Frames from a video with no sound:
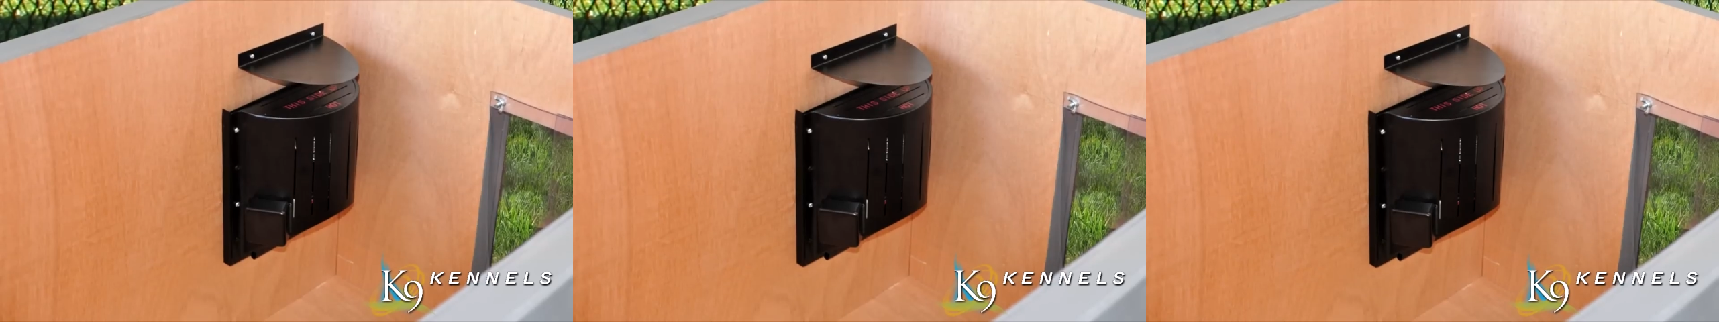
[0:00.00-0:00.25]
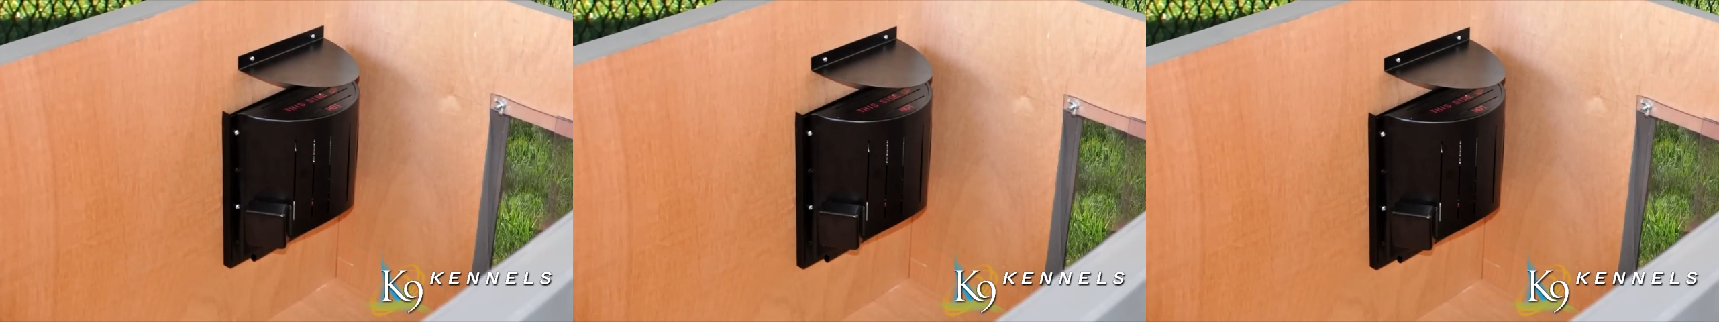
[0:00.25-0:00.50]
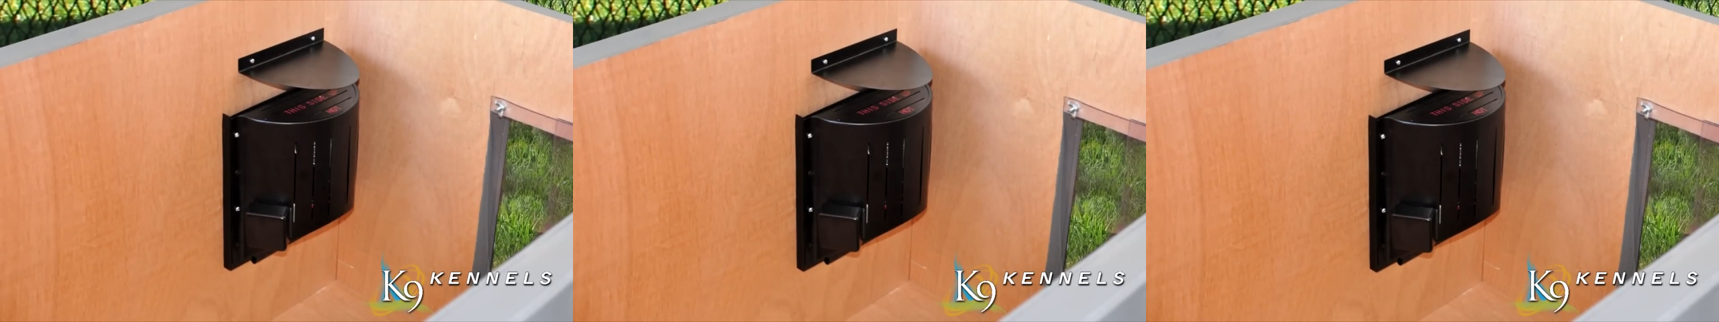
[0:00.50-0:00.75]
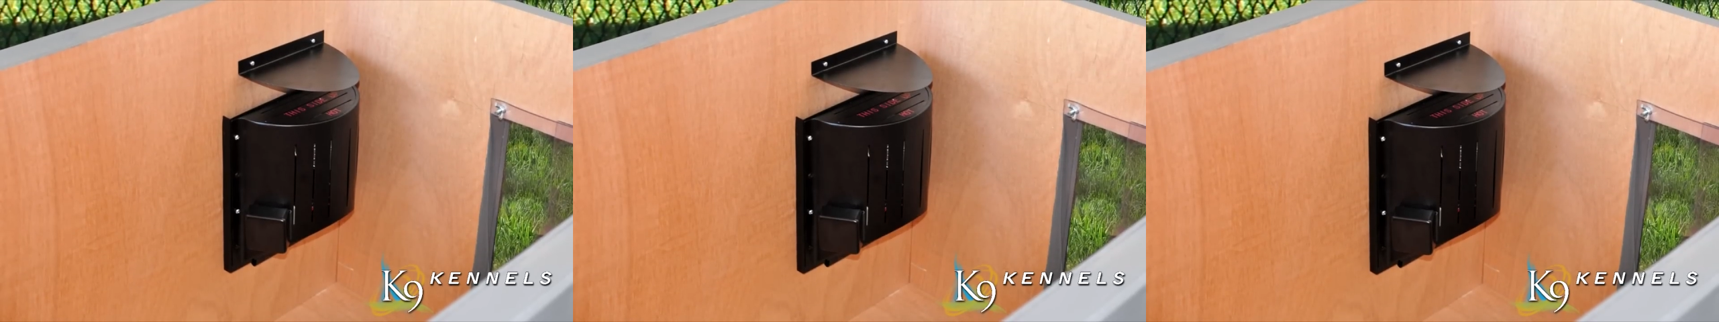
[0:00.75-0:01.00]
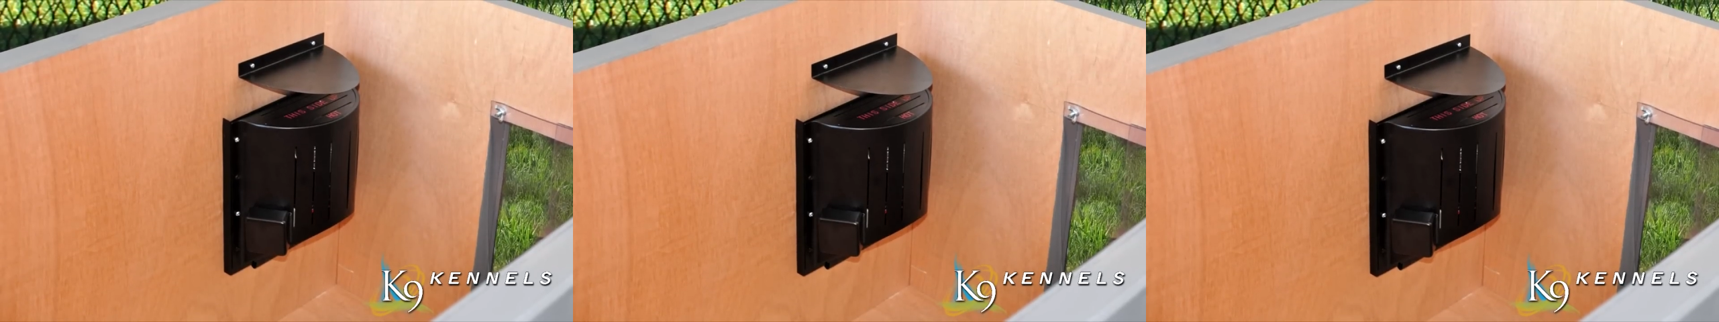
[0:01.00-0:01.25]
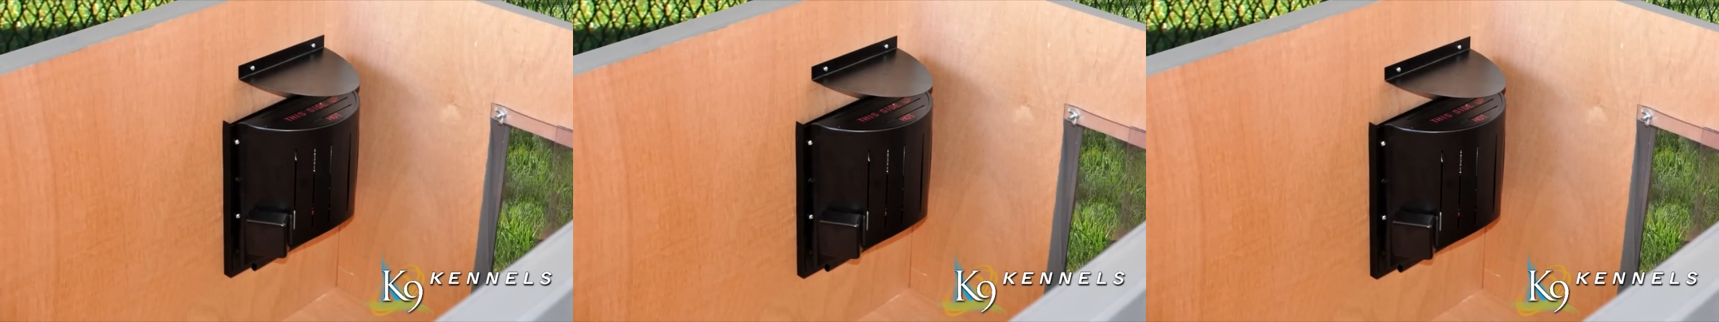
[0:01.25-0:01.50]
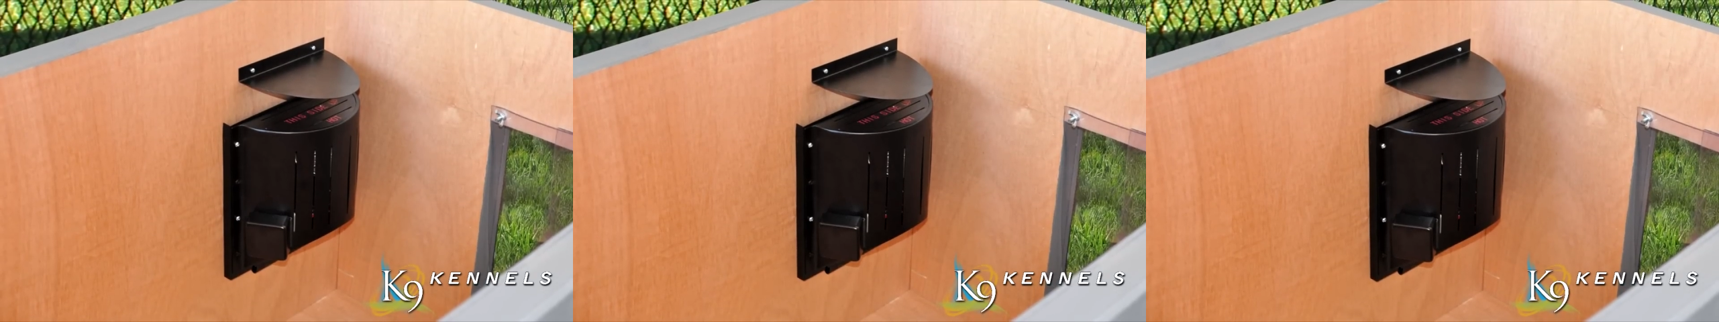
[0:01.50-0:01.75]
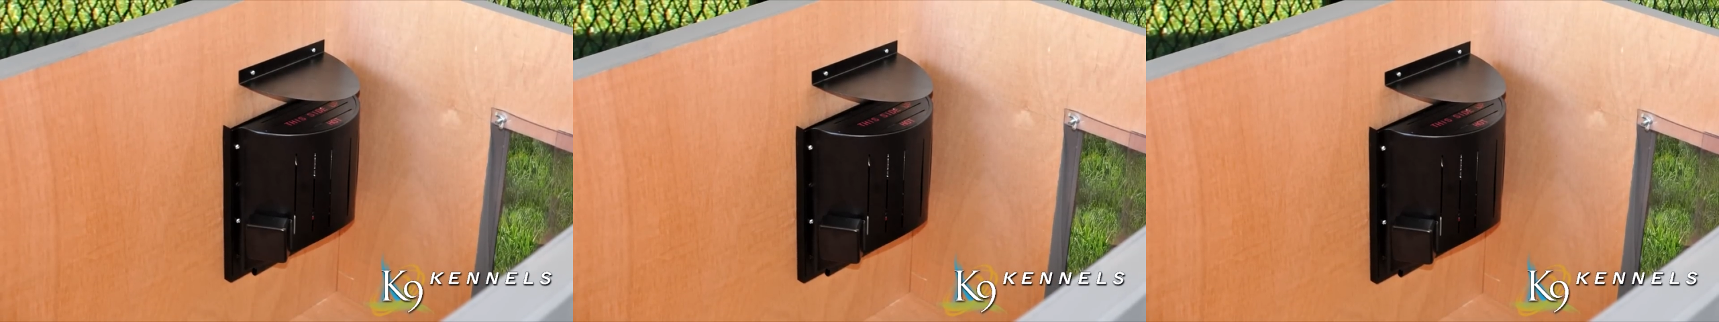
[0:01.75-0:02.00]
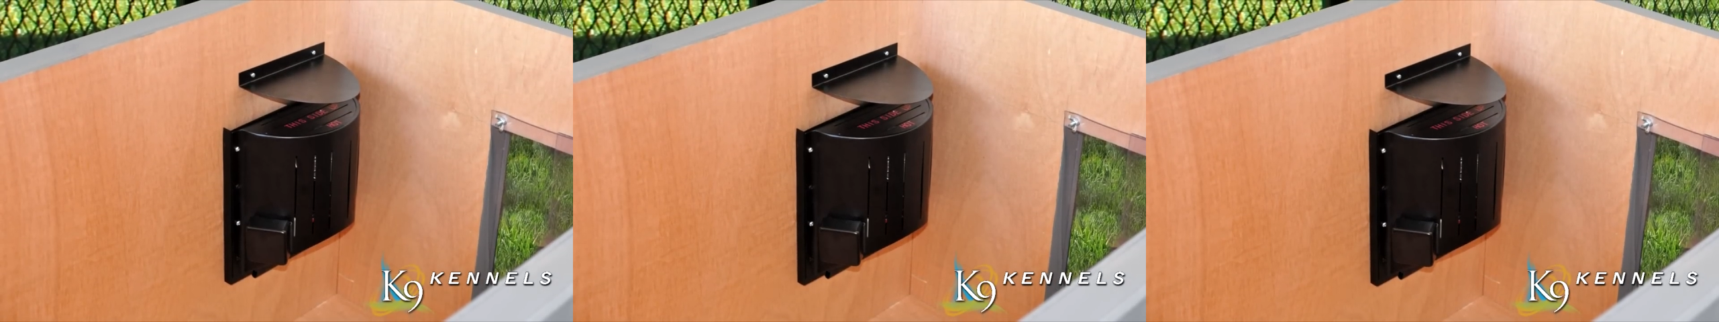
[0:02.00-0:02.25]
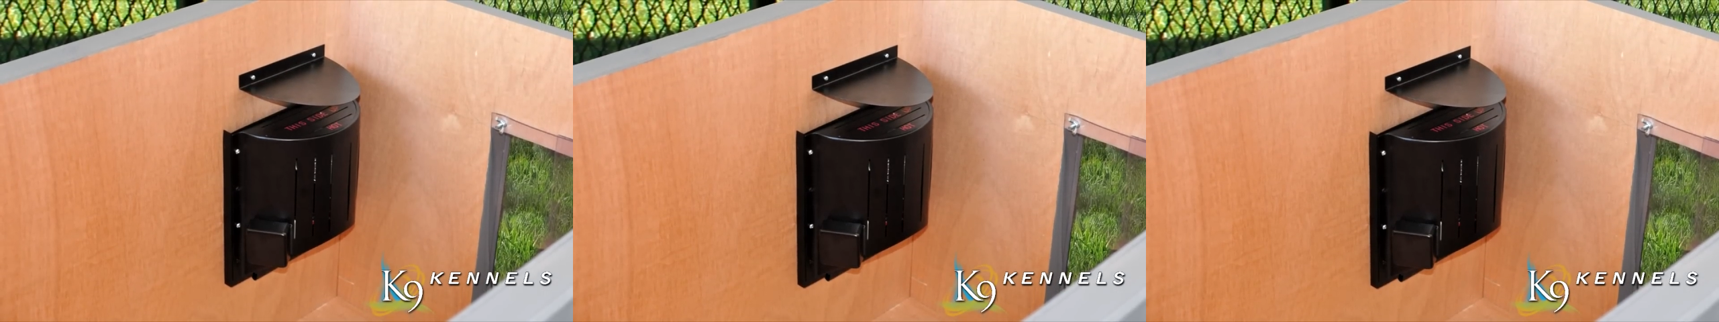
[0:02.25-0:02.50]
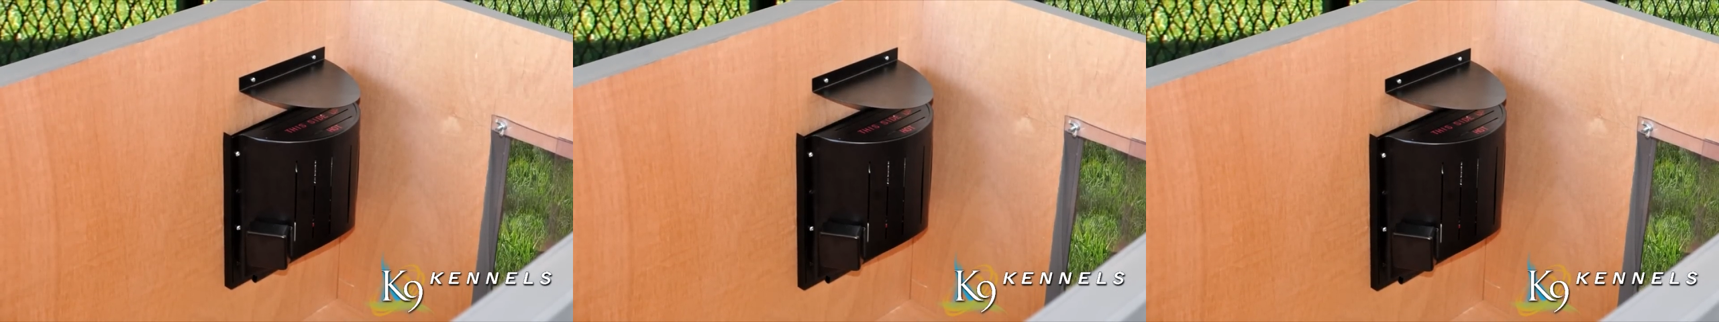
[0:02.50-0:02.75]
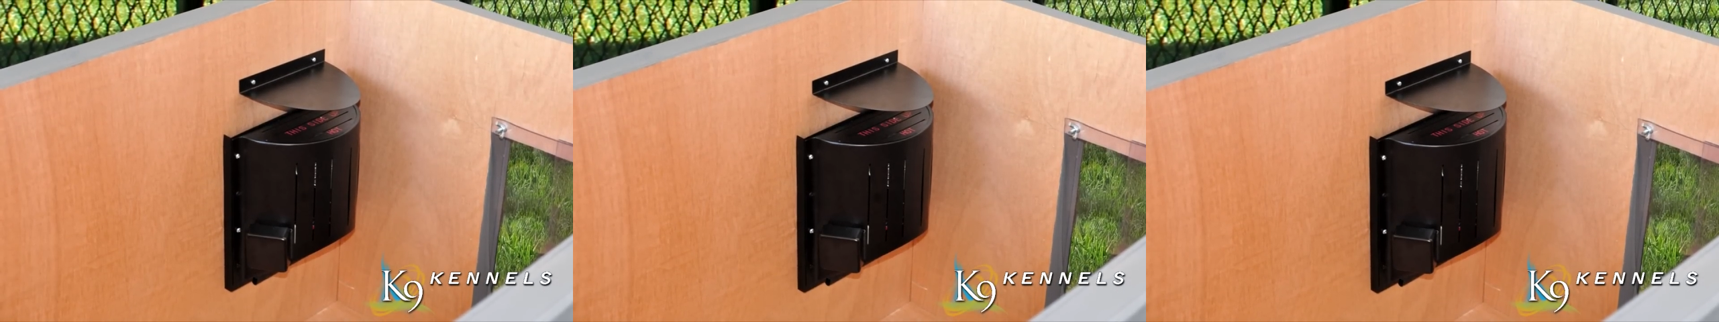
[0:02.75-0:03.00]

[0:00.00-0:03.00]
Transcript: Nobody's mouth can be seen.